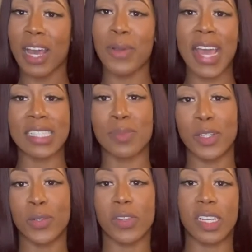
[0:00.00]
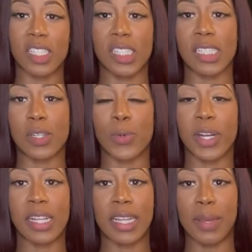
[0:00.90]
And we had to maneuver and adjust
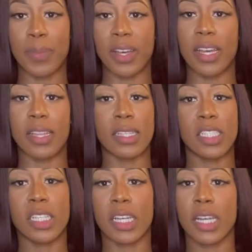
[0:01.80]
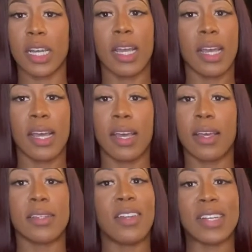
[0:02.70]
accordingly. But this year,
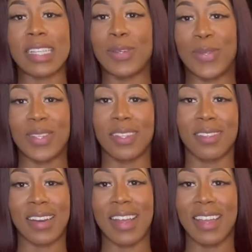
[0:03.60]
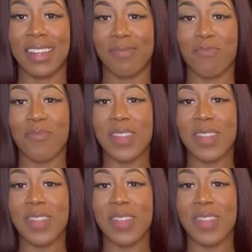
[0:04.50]
no excuses, right?